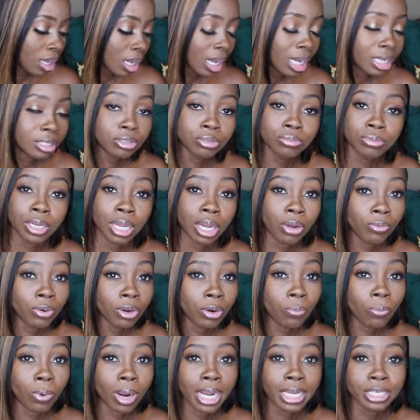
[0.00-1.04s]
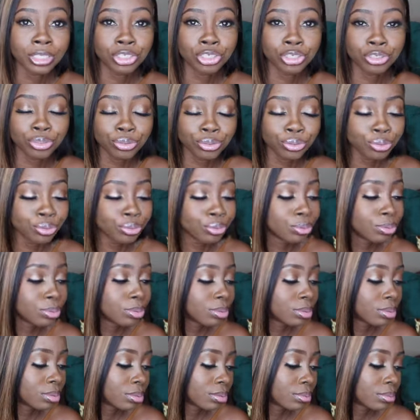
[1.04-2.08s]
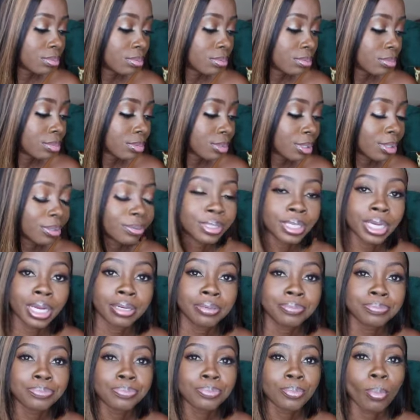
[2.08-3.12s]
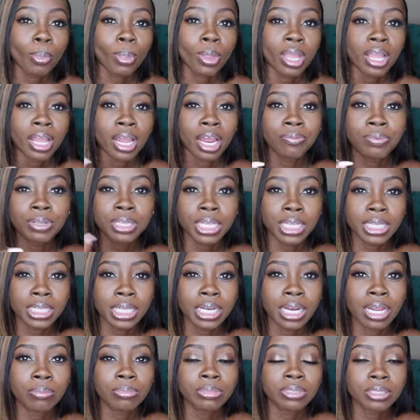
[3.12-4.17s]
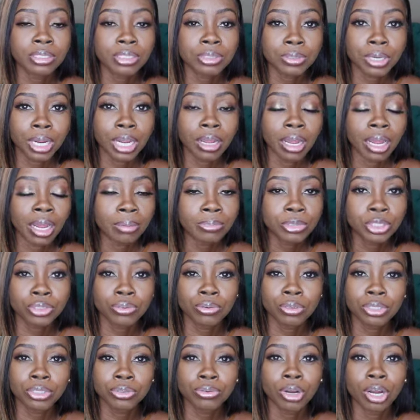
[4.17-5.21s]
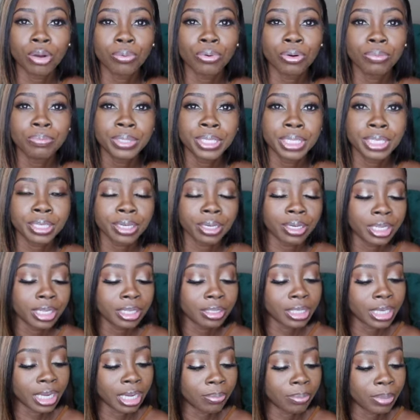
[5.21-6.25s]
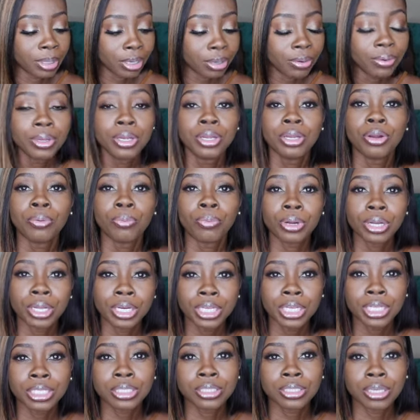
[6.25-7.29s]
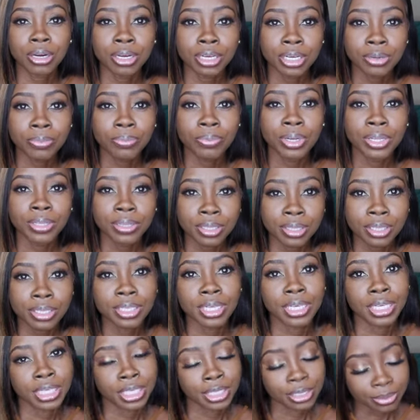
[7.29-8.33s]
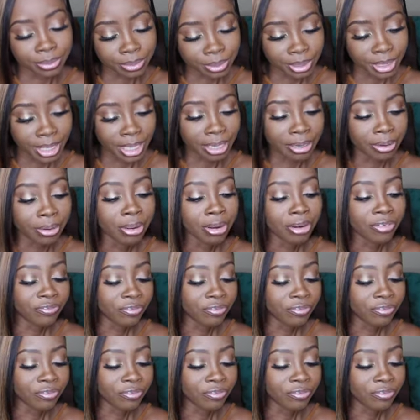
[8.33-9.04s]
I do not wear wide shoes. So yeah, everything that I'm showing you all will be in the link down below. We're gonna get started with the heels now.